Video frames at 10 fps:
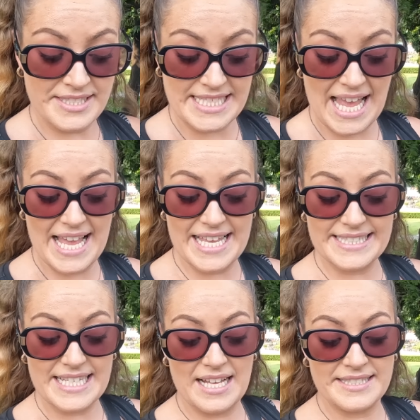Today
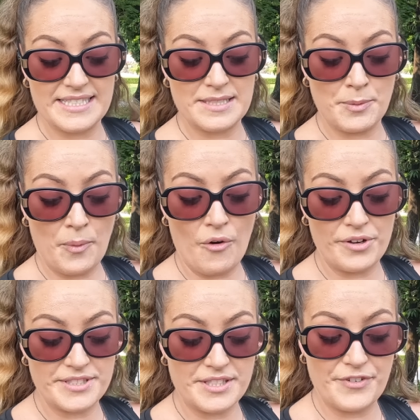it stands as a
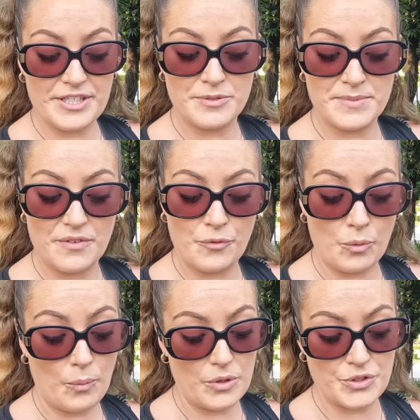memorial to the victims of
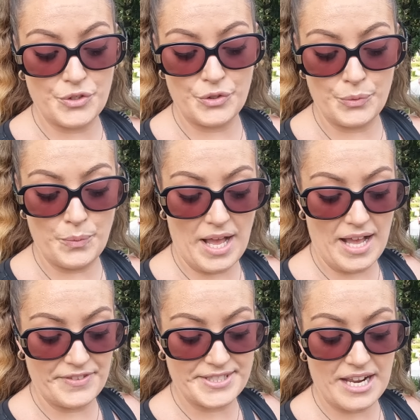World War II
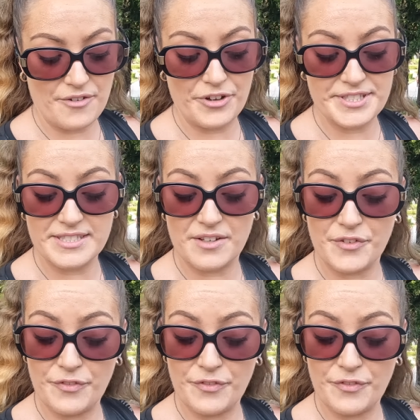and the sacrifices of the